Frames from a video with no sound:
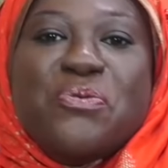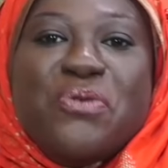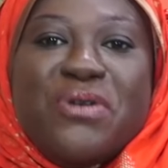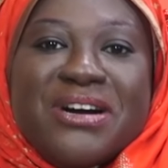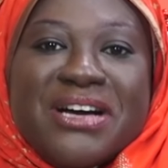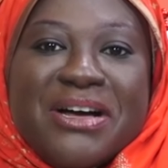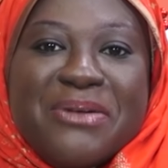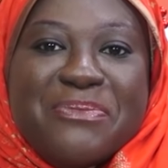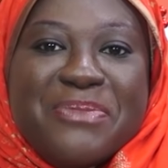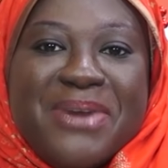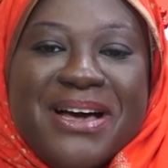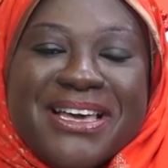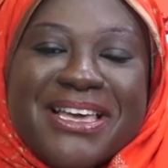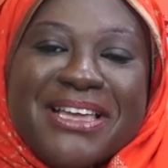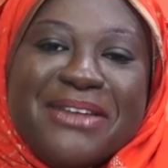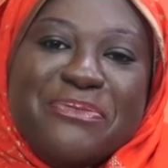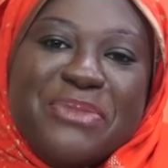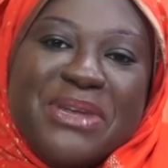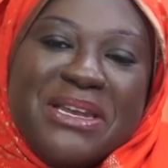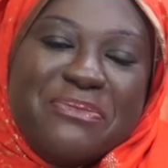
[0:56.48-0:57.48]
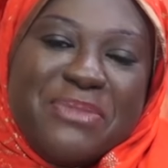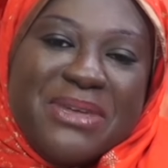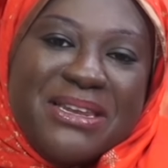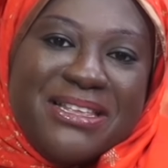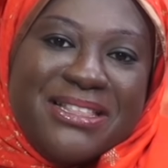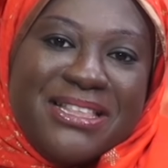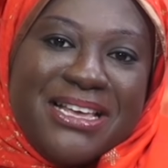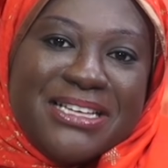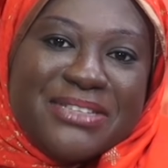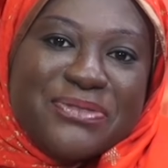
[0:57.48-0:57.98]
Welcome back and many,
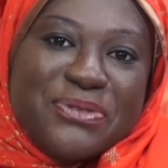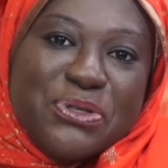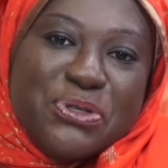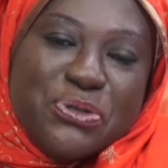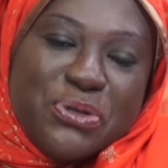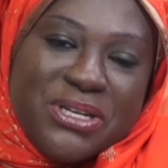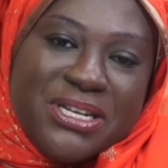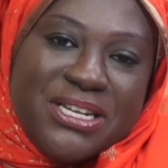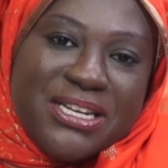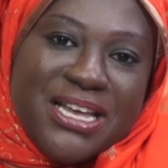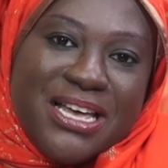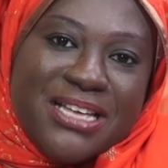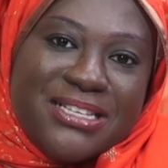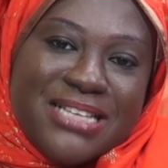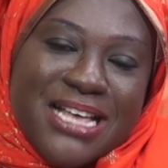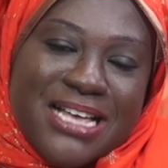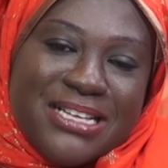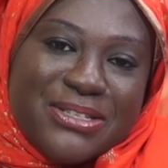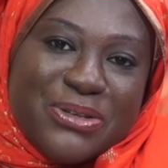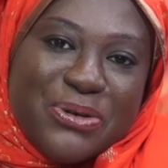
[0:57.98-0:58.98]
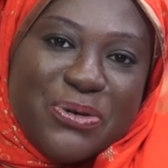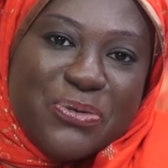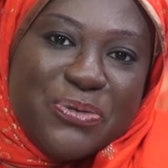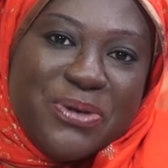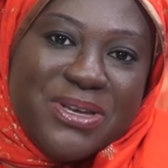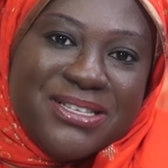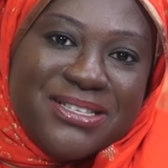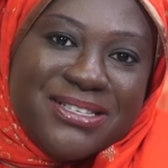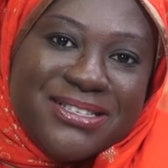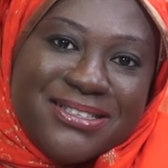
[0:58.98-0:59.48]
many thanks for joining us as
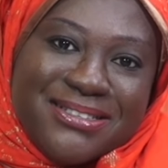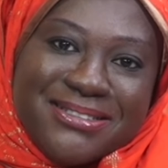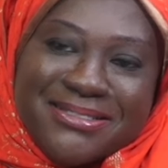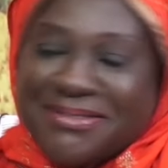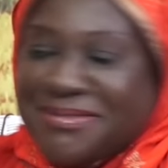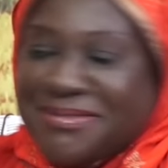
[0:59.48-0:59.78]
always.